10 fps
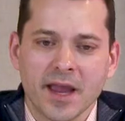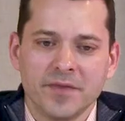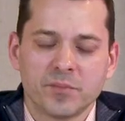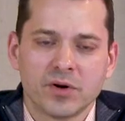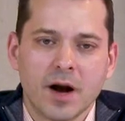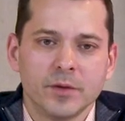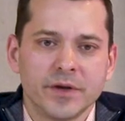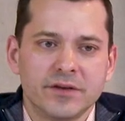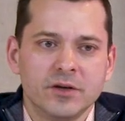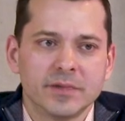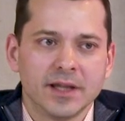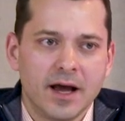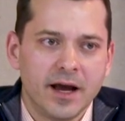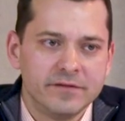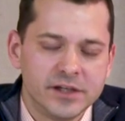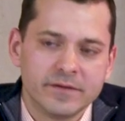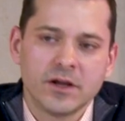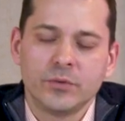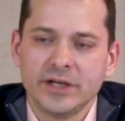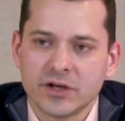And the problem with human lives, even
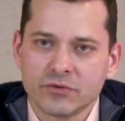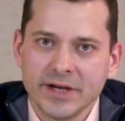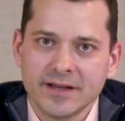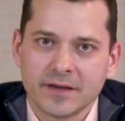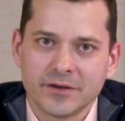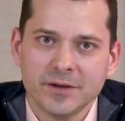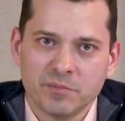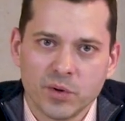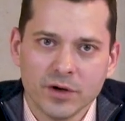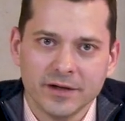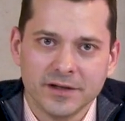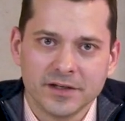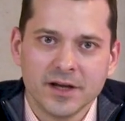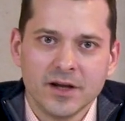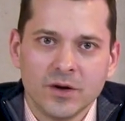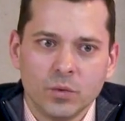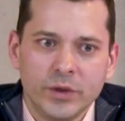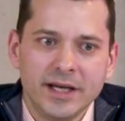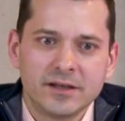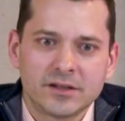though we agree that they're important,
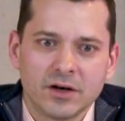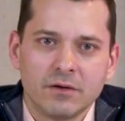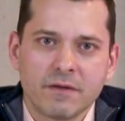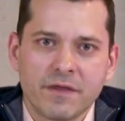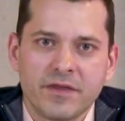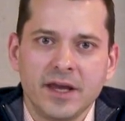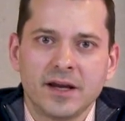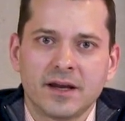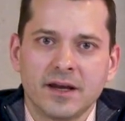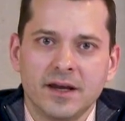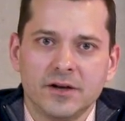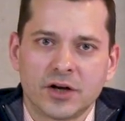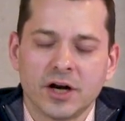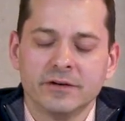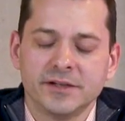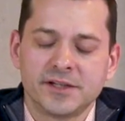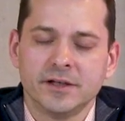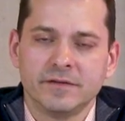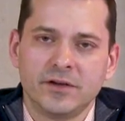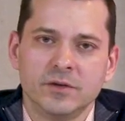we don't think in a
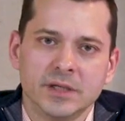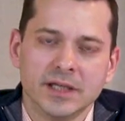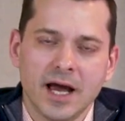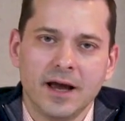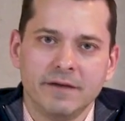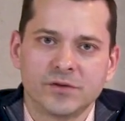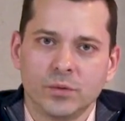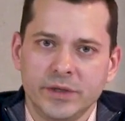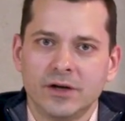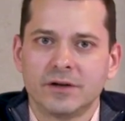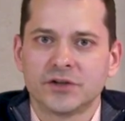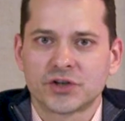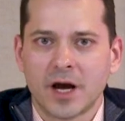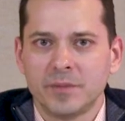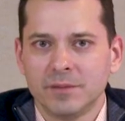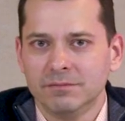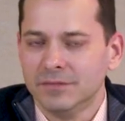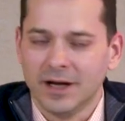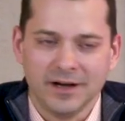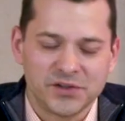currency of human lives. When we go to the shopping
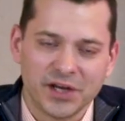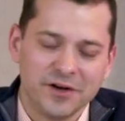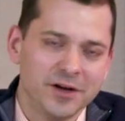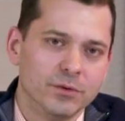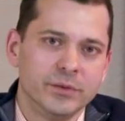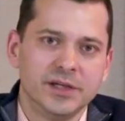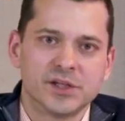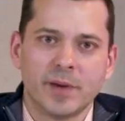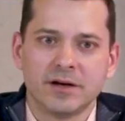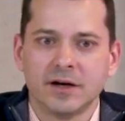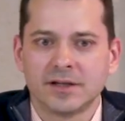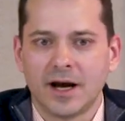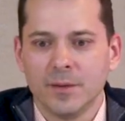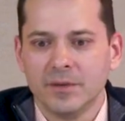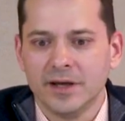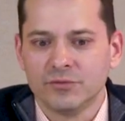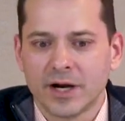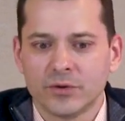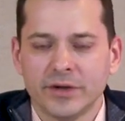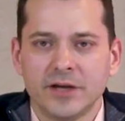uh, center, when we spend our time in
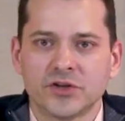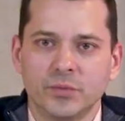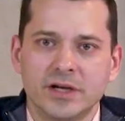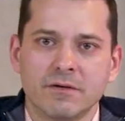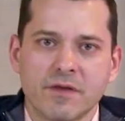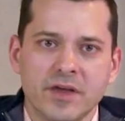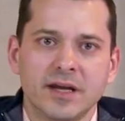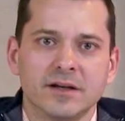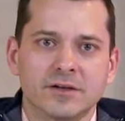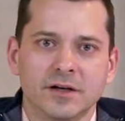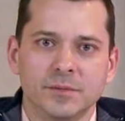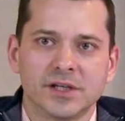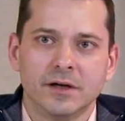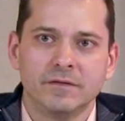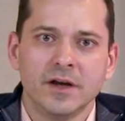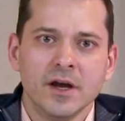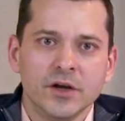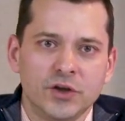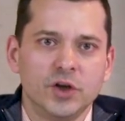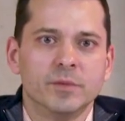recreation, we don't think in terms of
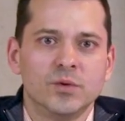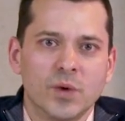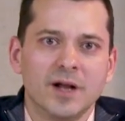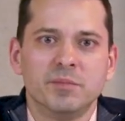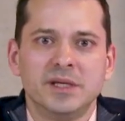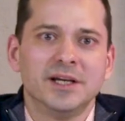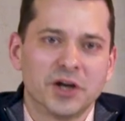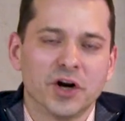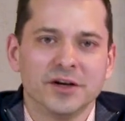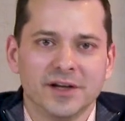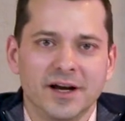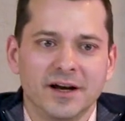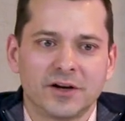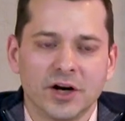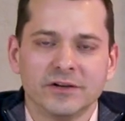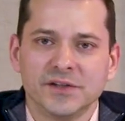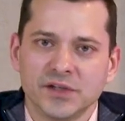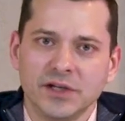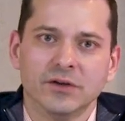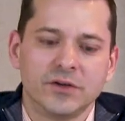human well being cur uh,
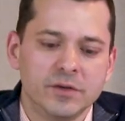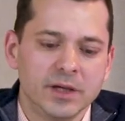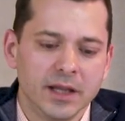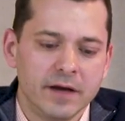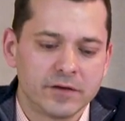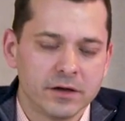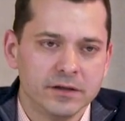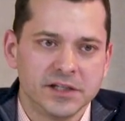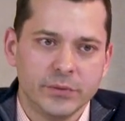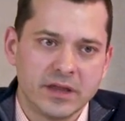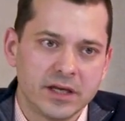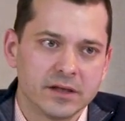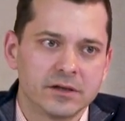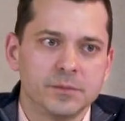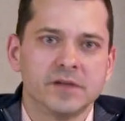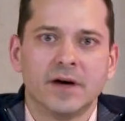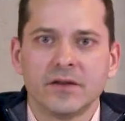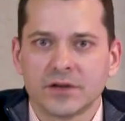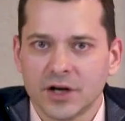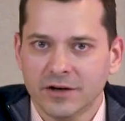currency or human life currency. We think in terms of
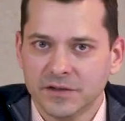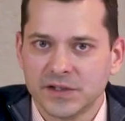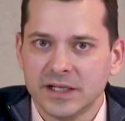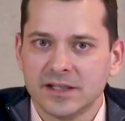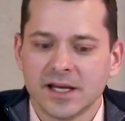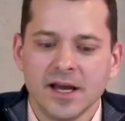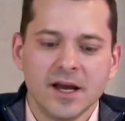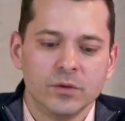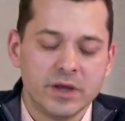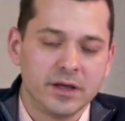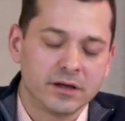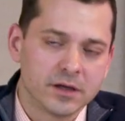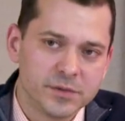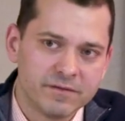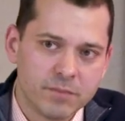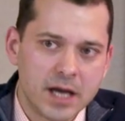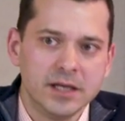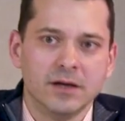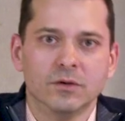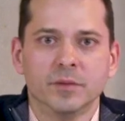other currencies. We think in terms of
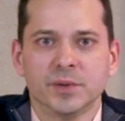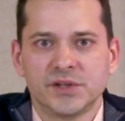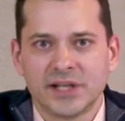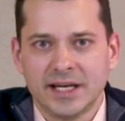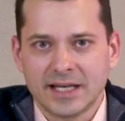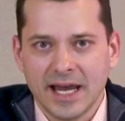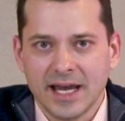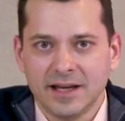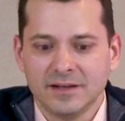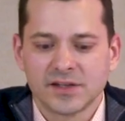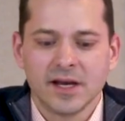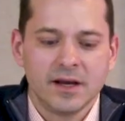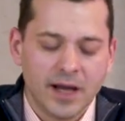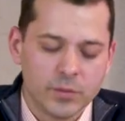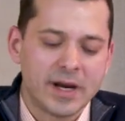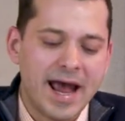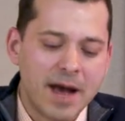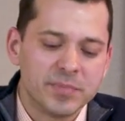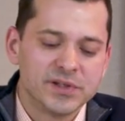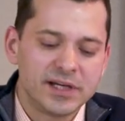money or percent gains. And what
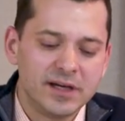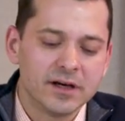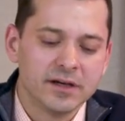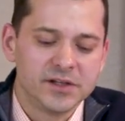happens here